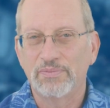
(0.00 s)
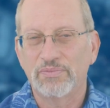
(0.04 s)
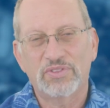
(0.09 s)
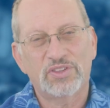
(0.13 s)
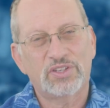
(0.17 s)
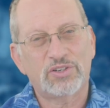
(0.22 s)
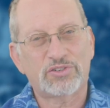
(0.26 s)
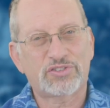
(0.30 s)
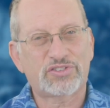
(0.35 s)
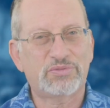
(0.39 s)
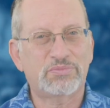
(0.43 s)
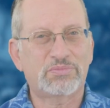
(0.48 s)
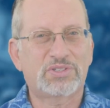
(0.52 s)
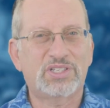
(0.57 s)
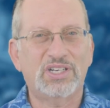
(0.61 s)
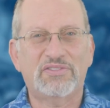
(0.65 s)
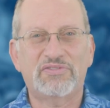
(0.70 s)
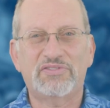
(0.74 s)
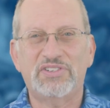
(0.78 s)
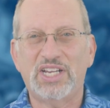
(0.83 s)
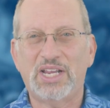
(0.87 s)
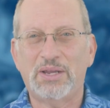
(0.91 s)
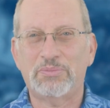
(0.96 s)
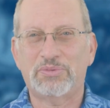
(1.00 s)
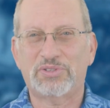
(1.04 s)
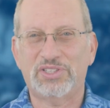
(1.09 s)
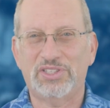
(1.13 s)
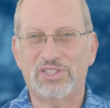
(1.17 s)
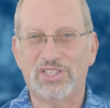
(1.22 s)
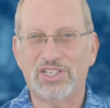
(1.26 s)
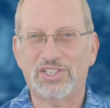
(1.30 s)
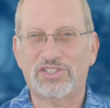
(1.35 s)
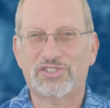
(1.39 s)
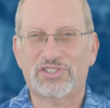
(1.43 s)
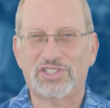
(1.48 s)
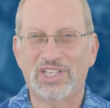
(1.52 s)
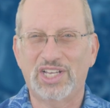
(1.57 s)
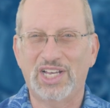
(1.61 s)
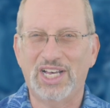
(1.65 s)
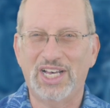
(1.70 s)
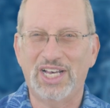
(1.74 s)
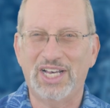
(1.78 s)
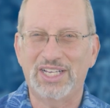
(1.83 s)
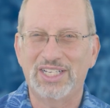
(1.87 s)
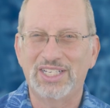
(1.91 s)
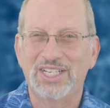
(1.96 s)
there's some tough names in this
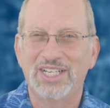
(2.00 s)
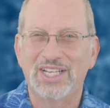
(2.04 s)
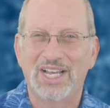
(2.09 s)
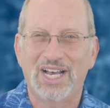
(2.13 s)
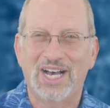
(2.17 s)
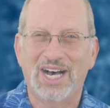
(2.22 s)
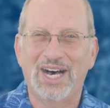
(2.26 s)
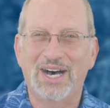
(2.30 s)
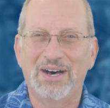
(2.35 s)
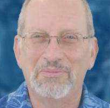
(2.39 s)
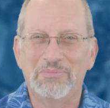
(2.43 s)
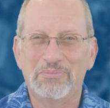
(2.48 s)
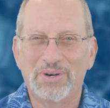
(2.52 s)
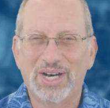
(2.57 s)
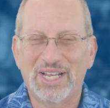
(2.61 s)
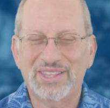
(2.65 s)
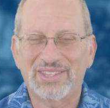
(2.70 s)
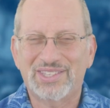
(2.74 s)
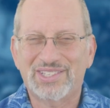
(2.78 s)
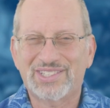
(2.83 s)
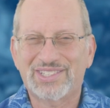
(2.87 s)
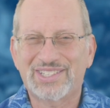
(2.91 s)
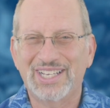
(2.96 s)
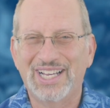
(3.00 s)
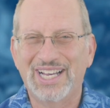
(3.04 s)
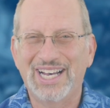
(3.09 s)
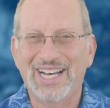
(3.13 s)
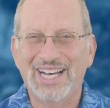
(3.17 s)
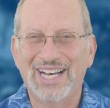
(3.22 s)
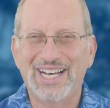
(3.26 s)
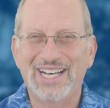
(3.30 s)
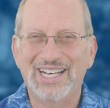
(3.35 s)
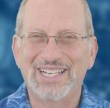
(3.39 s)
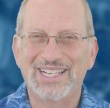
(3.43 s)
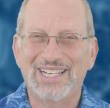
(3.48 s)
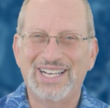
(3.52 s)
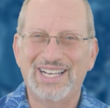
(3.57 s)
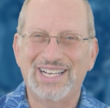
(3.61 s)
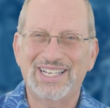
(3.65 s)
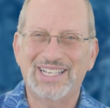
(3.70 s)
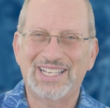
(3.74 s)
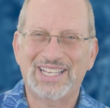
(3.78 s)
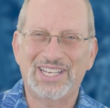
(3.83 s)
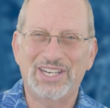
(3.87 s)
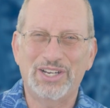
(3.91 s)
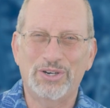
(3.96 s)
month's
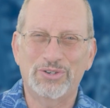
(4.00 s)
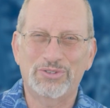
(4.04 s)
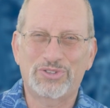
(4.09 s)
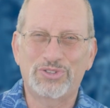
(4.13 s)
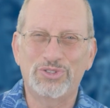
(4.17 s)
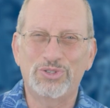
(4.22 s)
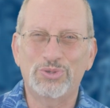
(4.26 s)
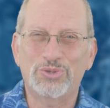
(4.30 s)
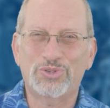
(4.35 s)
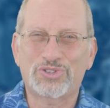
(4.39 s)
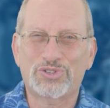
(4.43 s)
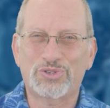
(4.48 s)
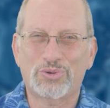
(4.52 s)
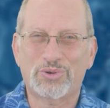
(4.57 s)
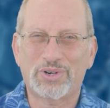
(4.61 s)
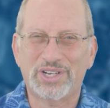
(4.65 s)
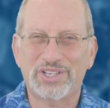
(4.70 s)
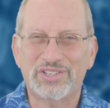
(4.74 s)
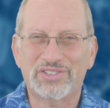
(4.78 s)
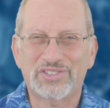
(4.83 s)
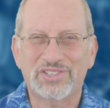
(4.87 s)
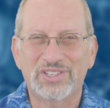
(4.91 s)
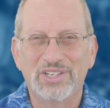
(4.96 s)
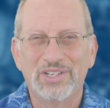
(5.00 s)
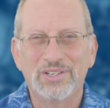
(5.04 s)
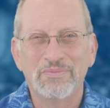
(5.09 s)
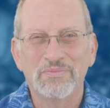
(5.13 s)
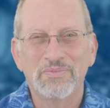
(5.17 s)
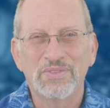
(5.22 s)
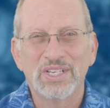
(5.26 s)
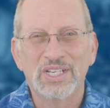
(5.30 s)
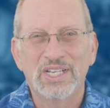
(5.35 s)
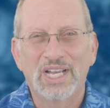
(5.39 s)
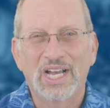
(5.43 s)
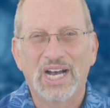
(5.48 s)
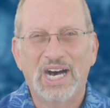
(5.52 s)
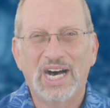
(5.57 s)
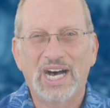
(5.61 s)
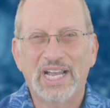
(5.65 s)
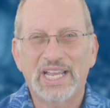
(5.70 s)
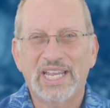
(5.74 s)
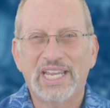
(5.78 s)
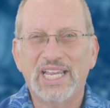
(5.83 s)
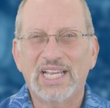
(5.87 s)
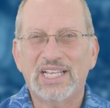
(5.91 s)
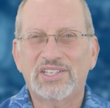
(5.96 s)
news stories.
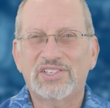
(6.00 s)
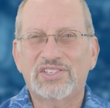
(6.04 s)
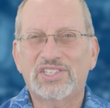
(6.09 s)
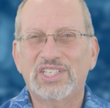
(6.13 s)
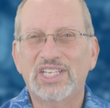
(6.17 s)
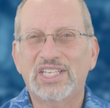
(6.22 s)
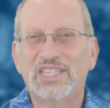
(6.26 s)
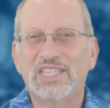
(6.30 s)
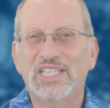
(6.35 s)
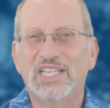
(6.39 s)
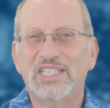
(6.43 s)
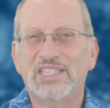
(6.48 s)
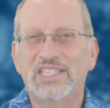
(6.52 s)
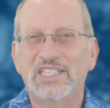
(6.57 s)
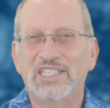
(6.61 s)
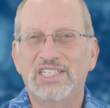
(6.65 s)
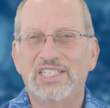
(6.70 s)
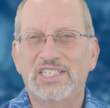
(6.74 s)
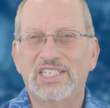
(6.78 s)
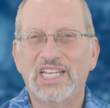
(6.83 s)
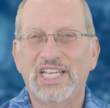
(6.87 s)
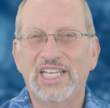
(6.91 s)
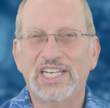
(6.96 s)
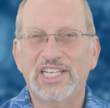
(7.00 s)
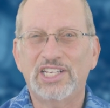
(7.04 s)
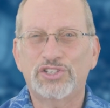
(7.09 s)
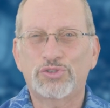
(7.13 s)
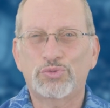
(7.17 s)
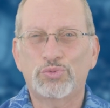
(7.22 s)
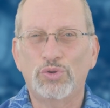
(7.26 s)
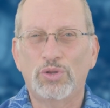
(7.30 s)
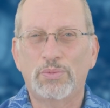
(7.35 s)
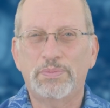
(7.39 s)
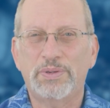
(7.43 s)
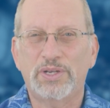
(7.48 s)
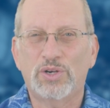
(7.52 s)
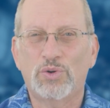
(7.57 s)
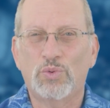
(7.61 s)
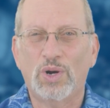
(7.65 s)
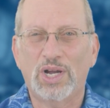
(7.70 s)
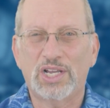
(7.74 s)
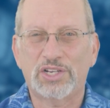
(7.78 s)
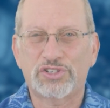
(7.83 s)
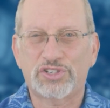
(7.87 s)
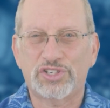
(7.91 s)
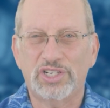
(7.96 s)
He had said that the detainees will be
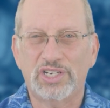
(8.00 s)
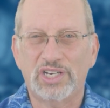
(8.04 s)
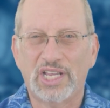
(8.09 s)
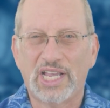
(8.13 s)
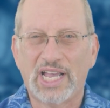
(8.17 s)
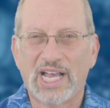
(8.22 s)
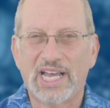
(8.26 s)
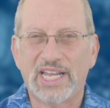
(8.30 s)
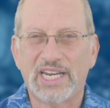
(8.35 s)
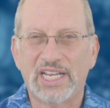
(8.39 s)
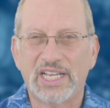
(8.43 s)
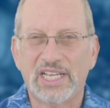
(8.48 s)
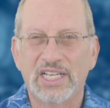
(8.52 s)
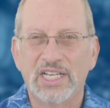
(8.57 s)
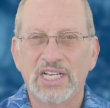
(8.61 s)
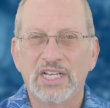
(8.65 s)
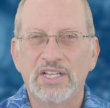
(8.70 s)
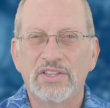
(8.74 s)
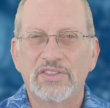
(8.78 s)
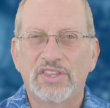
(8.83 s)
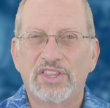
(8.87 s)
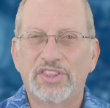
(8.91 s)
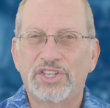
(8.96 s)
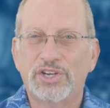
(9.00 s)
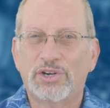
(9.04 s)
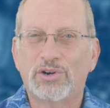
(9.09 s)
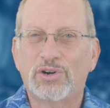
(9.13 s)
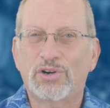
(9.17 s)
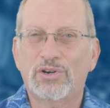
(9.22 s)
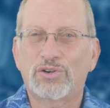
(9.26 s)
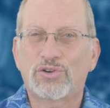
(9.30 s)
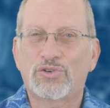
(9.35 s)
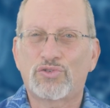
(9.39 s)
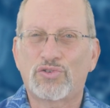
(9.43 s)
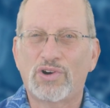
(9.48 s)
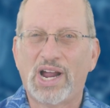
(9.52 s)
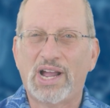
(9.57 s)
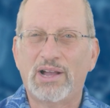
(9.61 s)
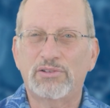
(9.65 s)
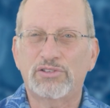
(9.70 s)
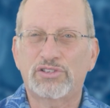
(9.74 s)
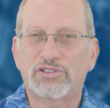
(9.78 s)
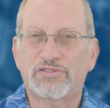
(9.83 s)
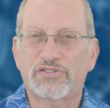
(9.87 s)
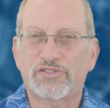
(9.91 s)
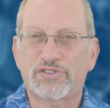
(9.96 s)
questioned, adding that there are
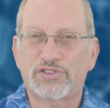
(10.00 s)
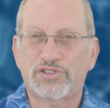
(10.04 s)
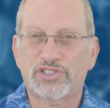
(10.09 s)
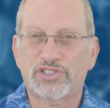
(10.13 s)
grounds for